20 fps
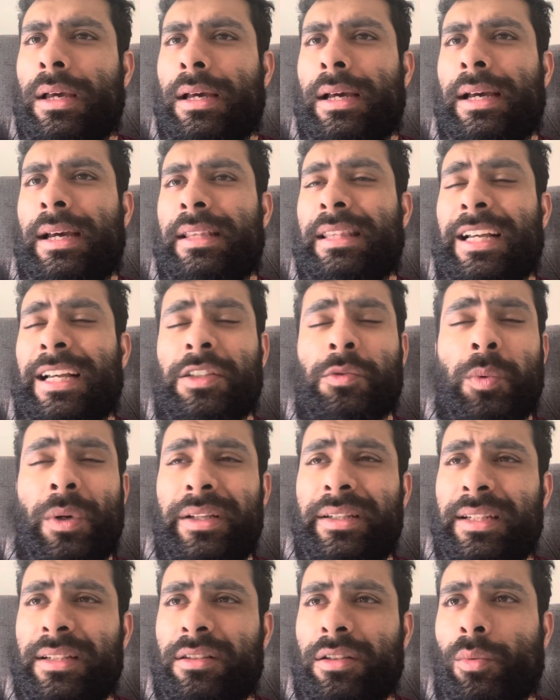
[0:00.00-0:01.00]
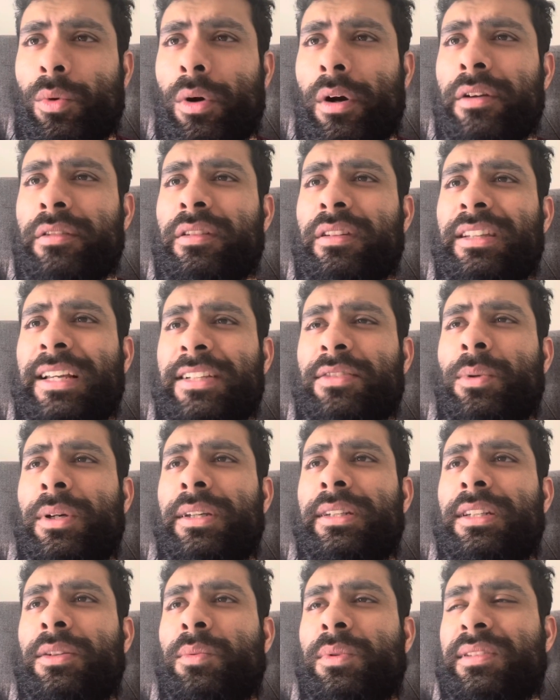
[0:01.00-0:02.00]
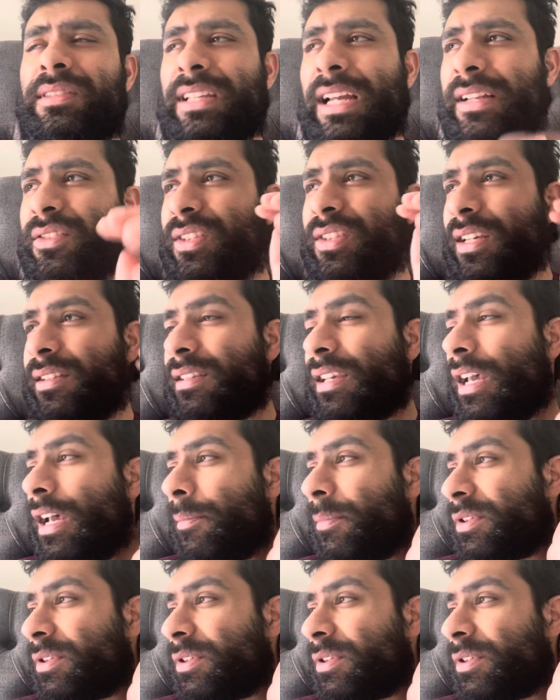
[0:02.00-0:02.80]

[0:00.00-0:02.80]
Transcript: And that's what he did to Warrington. That's what he did with Sanchez.